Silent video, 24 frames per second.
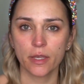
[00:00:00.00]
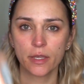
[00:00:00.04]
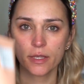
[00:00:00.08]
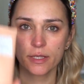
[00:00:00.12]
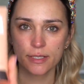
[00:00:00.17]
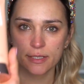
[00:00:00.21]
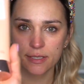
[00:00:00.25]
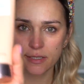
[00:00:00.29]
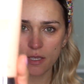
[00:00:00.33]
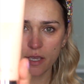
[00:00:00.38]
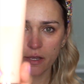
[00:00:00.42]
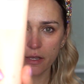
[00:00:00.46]

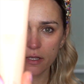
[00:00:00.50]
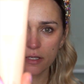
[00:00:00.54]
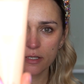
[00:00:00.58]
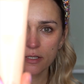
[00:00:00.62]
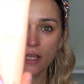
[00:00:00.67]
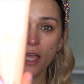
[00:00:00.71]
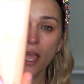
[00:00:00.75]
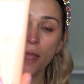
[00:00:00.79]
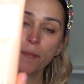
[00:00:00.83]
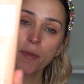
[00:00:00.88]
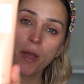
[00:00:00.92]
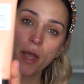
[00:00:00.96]
Second
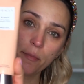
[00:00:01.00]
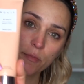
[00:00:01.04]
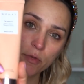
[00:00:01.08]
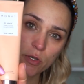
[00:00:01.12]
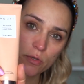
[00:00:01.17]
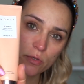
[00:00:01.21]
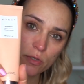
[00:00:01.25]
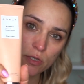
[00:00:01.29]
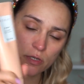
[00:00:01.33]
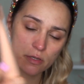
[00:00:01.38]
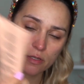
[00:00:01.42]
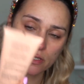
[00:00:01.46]
time, I'm
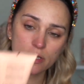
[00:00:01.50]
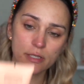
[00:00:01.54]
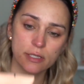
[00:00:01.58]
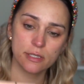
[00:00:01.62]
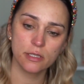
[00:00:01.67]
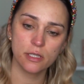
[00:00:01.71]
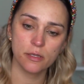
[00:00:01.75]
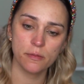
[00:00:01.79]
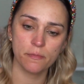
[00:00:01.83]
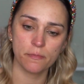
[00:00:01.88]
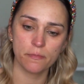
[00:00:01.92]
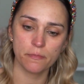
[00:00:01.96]
using this,
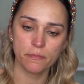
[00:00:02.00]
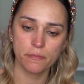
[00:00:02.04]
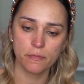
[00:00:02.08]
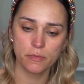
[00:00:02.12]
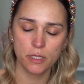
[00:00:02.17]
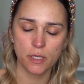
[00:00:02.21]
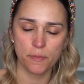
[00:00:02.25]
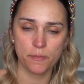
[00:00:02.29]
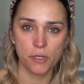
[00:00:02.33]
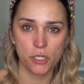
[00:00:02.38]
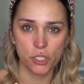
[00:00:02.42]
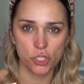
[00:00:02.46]

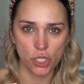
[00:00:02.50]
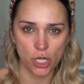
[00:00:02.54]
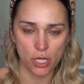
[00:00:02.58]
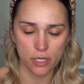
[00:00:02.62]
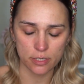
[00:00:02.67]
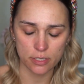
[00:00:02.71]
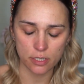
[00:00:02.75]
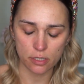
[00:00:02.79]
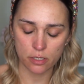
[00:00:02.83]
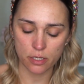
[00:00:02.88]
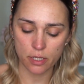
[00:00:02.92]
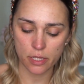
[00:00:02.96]
the Be
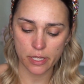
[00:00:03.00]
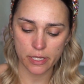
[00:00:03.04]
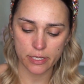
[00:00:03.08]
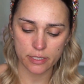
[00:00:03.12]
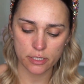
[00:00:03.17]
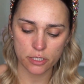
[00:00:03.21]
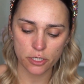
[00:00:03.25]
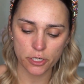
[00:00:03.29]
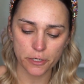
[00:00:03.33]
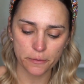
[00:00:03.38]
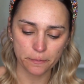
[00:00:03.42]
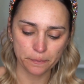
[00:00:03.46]
Gentle
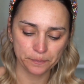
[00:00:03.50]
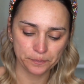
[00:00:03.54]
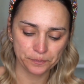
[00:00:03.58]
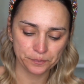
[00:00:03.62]
cleanser.